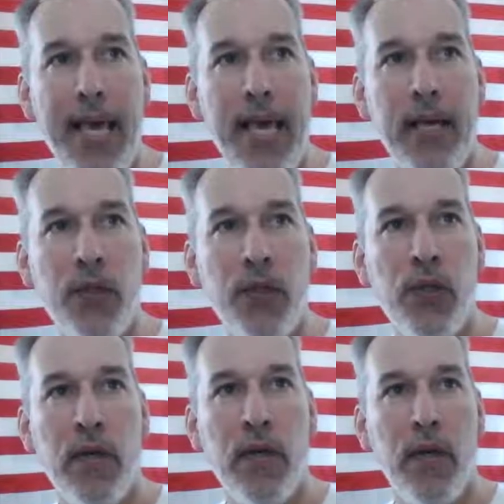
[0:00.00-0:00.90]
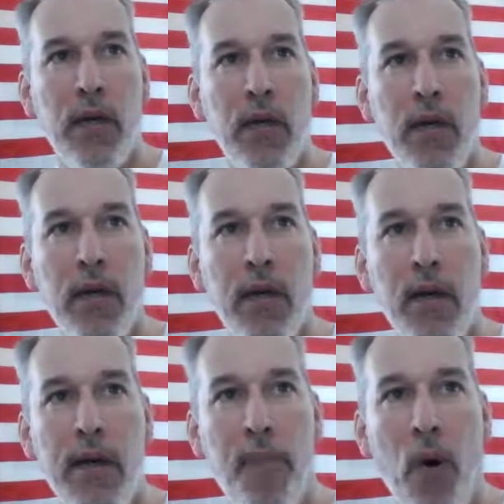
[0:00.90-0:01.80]
is
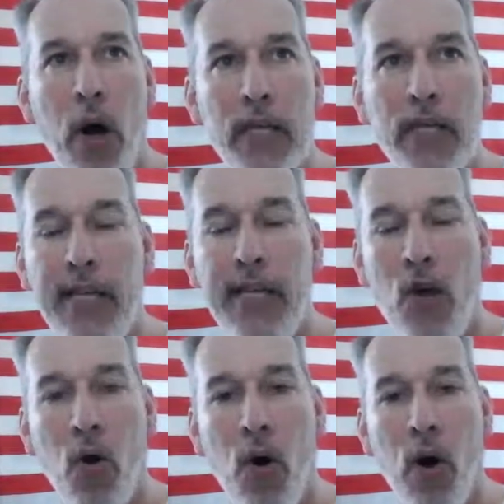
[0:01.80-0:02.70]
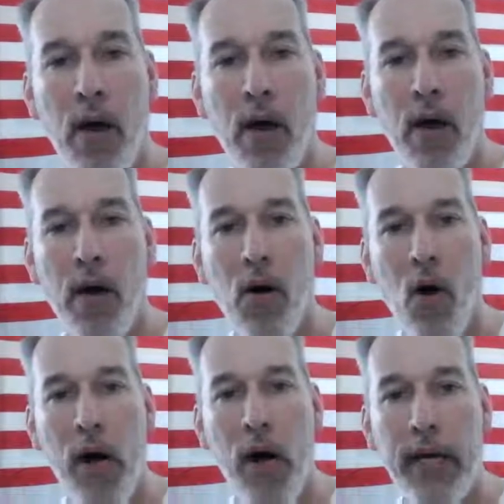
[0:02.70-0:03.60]
in Boston on
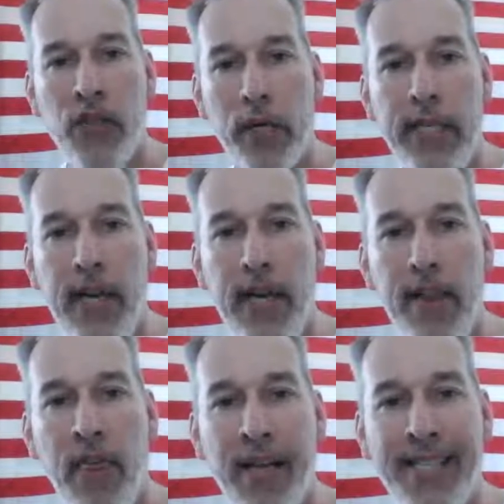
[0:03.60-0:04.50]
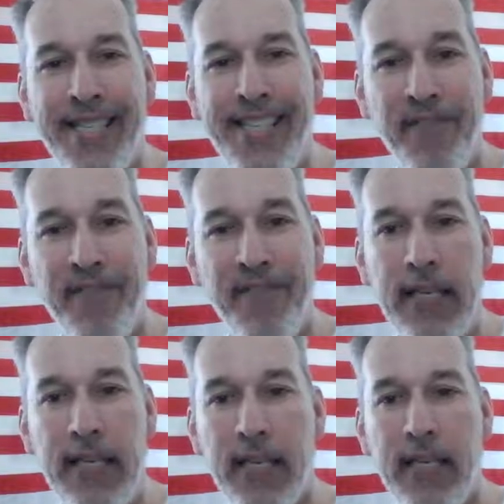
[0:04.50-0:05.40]
August 14th,
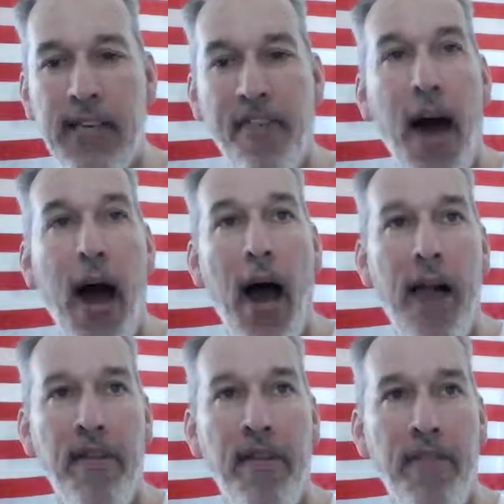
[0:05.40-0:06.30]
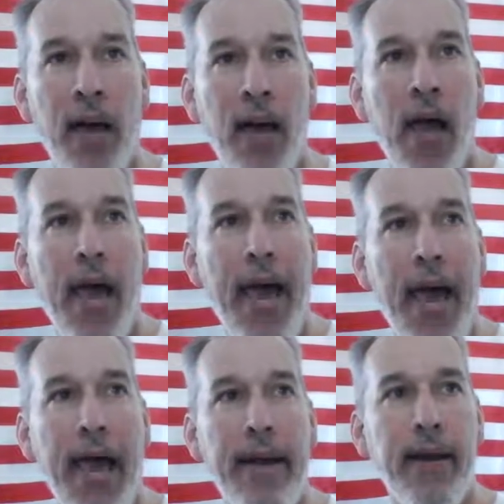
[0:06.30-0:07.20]
1765.
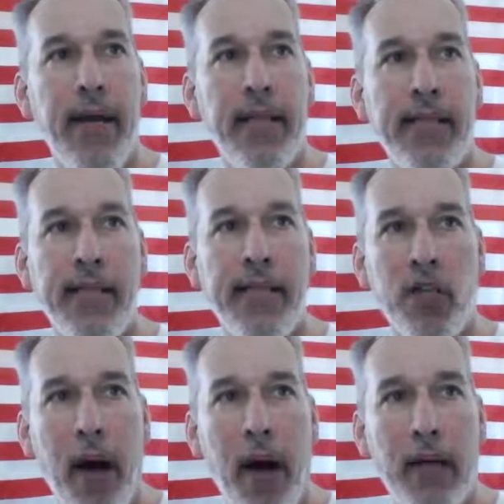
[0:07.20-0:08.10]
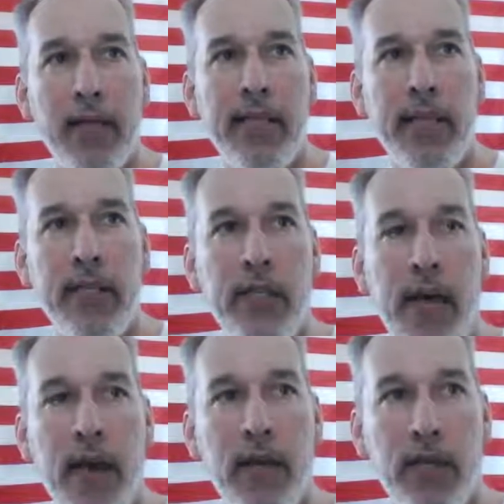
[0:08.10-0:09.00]
And it's in response to
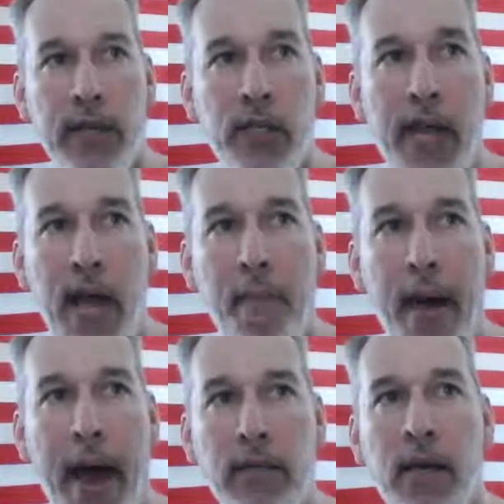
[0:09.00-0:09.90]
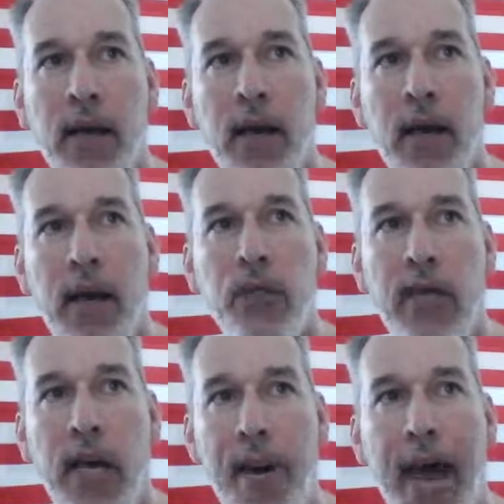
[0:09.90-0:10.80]
the Stamp Act.
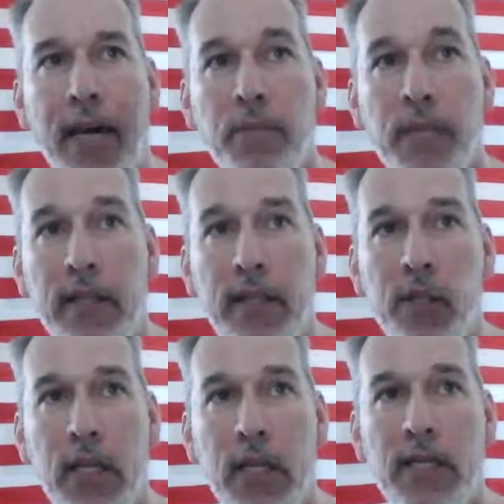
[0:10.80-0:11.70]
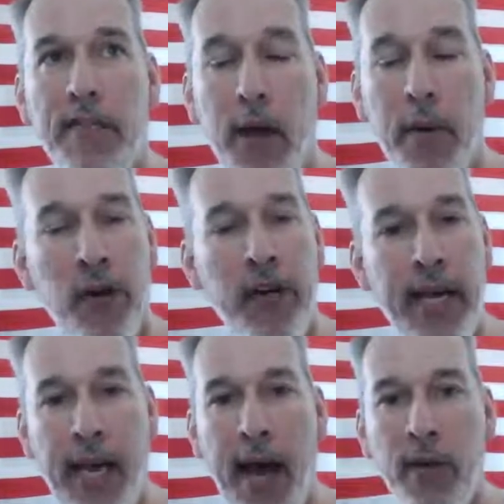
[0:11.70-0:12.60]
Sam Adams and the Sons of Liberty
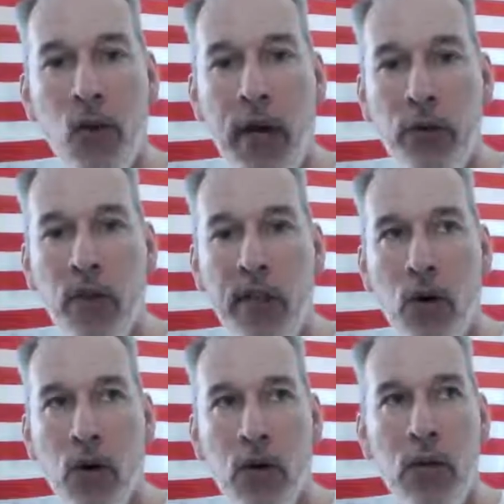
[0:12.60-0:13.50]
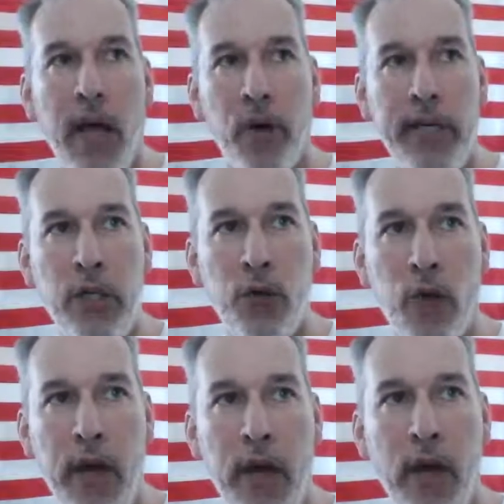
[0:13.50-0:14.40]
gather under the old Liberty
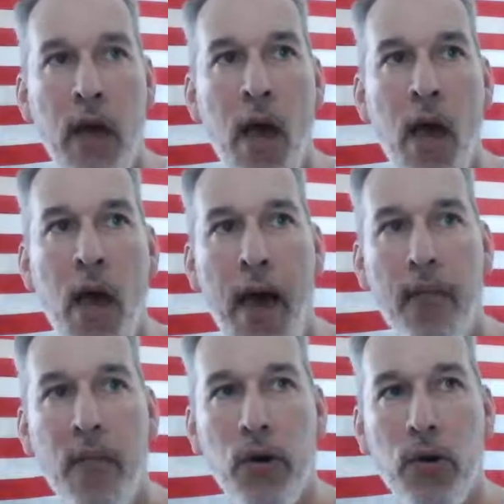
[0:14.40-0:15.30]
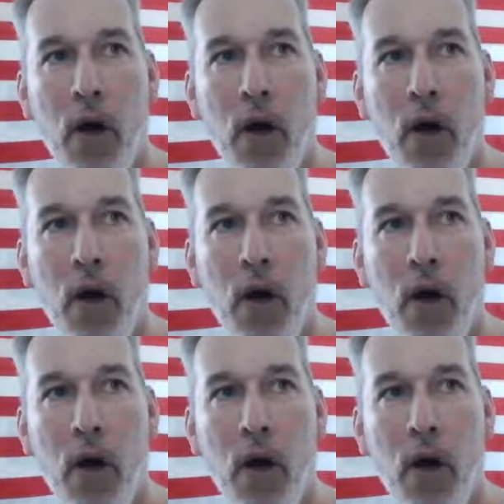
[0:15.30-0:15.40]
Tree, and